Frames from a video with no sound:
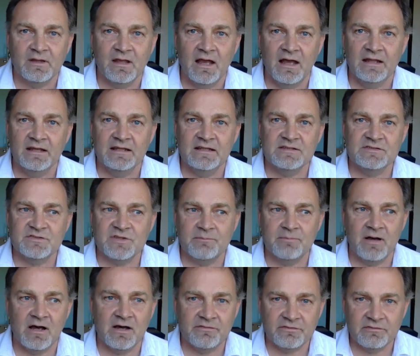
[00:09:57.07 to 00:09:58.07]
and it's the
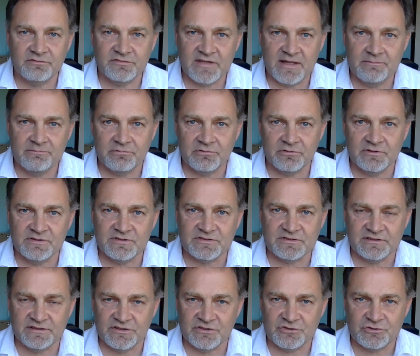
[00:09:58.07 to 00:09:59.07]
path of temperance
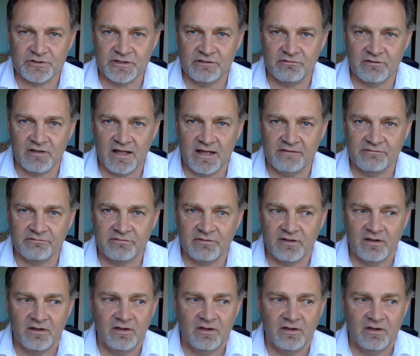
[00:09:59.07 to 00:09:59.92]
in the Tree of Life.